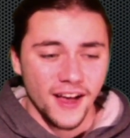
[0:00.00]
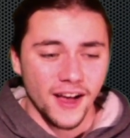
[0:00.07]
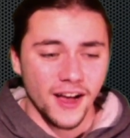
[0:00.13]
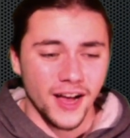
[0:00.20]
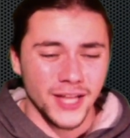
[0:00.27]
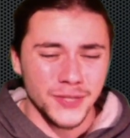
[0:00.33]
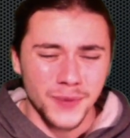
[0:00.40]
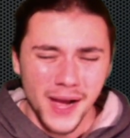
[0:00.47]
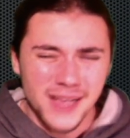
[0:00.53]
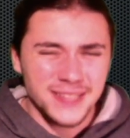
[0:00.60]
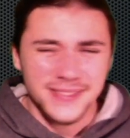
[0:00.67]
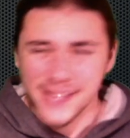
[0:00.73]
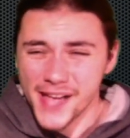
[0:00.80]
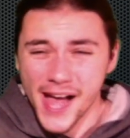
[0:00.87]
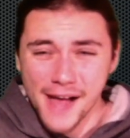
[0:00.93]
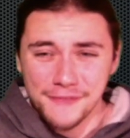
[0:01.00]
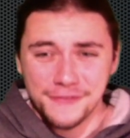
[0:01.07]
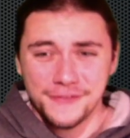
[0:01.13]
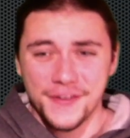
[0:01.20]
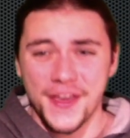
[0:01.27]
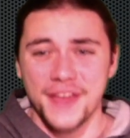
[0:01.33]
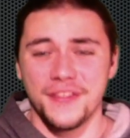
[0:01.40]
Uh, do I still have
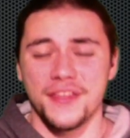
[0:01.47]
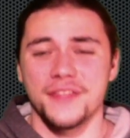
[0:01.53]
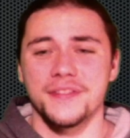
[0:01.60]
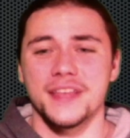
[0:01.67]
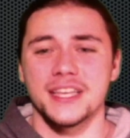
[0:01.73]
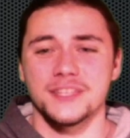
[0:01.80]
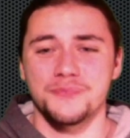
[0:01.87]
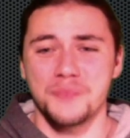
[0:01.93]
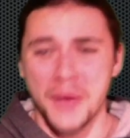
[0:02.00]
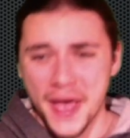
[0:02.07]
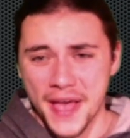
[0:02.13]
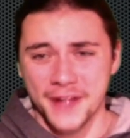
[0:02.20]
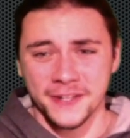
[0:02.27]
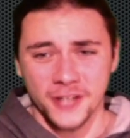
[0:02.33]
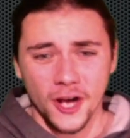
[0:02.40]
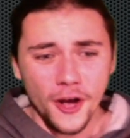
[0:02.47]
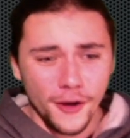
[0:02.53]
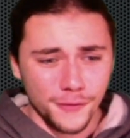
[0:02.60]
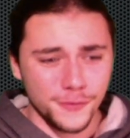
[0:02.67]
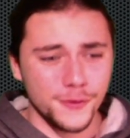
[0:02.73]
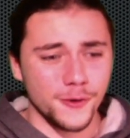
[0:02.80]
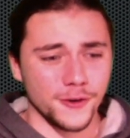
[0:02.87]
faith in this band?
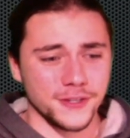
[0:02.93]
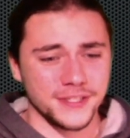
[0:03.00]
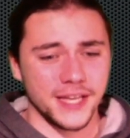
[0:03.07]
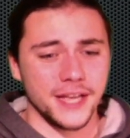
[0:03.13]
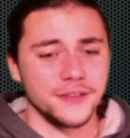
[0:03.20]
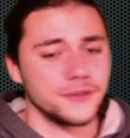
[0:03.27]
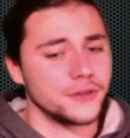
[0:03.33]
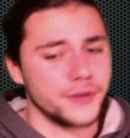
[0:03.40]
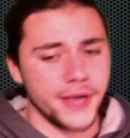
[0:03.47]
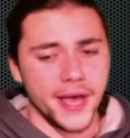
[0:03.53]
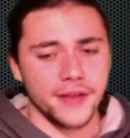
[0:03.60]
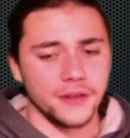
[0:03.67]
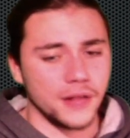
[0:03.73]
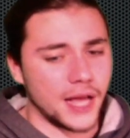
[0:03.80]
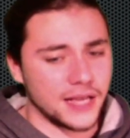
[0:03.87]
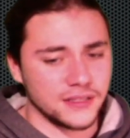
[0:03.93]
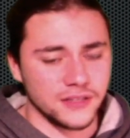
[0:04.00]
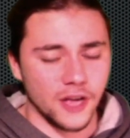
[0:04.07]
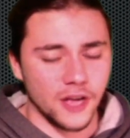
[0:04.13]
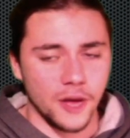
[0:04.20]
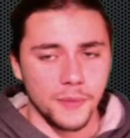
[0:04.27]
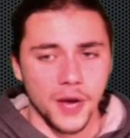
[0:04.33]
Of course I do. Yeah, the
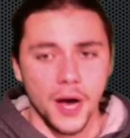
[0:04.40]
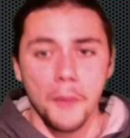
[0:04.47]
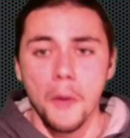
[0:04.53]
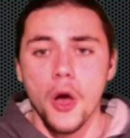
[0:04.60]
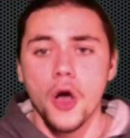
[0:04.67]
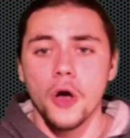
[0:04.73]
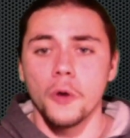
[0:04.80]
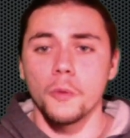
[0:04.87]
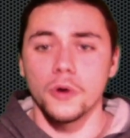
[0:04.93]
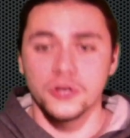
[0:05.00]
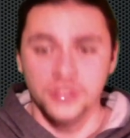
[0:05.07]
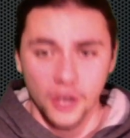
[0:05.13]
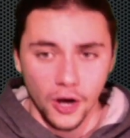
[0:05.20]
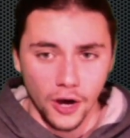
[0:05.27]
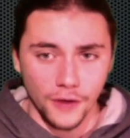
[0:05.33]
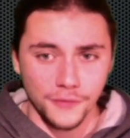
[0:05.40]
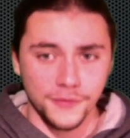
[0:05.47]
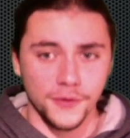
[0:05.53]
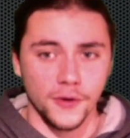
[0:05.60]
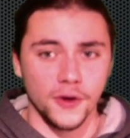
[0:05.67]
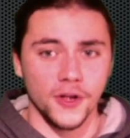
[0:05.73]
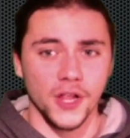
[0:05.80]
last album was
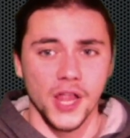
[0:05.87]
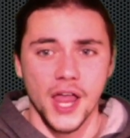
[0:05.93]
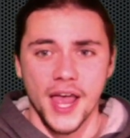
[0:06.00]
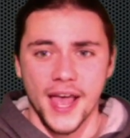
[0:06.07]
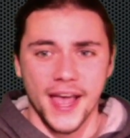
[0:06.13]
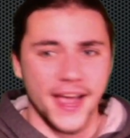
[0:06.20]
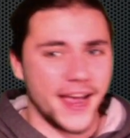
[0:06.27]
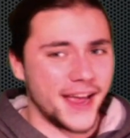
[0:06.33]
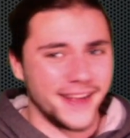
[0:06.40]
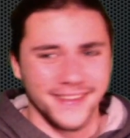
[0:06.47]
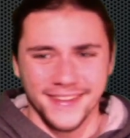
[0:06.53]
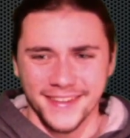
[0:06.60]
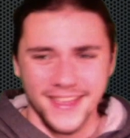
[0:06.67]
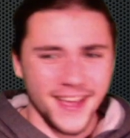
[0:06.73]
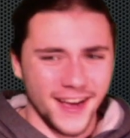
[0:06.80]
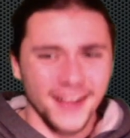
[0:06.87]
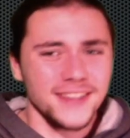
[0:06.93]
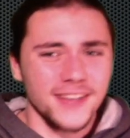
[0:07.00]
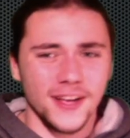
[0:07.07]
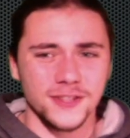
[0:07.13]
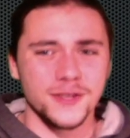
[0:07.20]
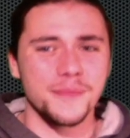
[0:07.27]
awful and yeah, I
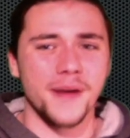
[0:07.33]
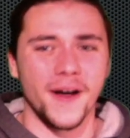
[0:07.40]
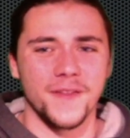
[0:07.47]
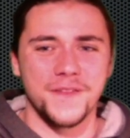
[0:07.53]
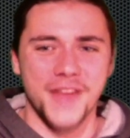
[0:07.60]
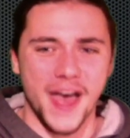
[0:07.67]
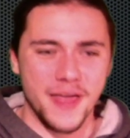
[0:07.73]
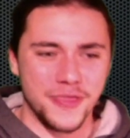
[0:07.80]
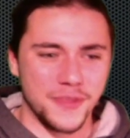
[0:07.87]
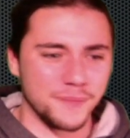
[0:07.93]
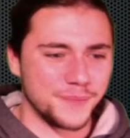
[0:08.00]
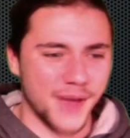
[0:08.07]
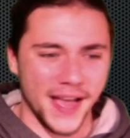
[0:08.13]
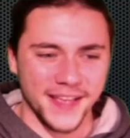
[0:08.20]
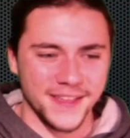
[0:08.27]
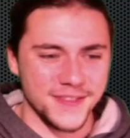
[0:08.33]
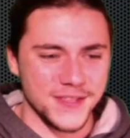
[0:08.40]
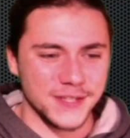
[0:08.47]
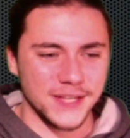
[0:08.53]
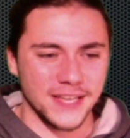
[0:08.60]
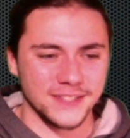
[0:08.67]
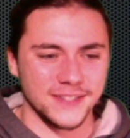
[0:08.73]
talked about that back in
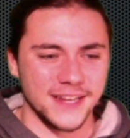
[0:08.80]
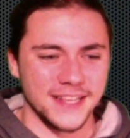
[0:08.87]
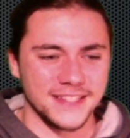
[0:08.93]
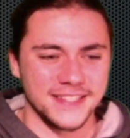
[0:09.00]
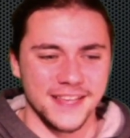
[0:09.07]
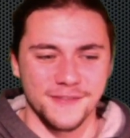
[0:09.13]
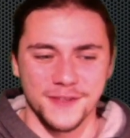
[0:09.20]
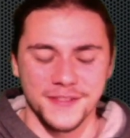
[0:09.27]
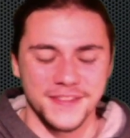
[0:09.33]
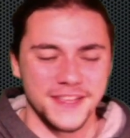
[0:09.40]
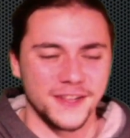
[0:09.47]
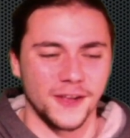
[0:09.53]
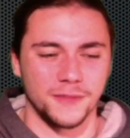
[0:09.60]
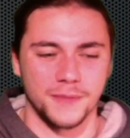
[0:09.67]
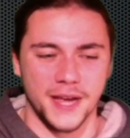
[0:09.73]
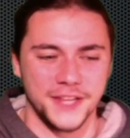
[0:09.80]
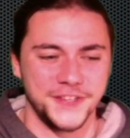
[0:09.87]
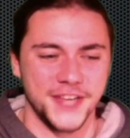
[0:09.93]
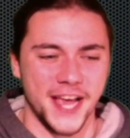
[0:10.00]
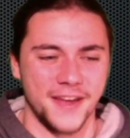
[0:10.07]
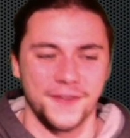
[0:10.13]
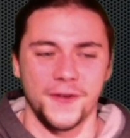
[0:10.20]
2017 on my
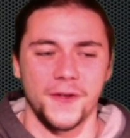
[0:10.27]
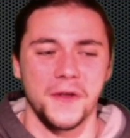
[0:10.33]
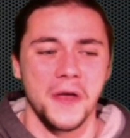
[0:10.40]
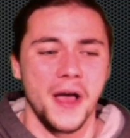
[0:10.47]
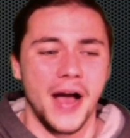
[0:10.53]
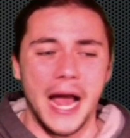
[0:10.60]
channel.